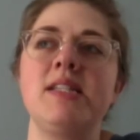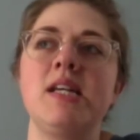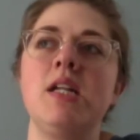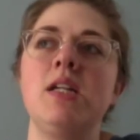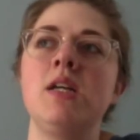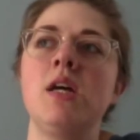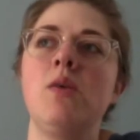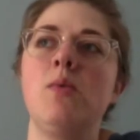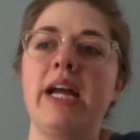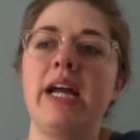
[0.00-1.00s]
And
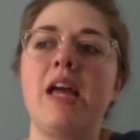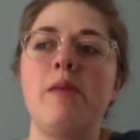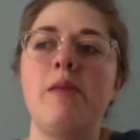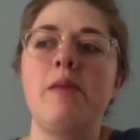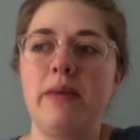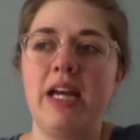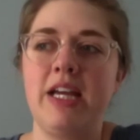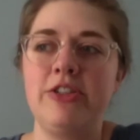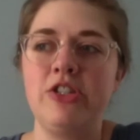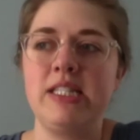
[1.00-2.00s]
when I came into
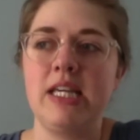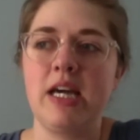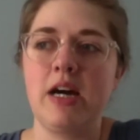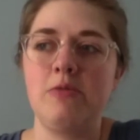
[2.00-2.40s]
my agency,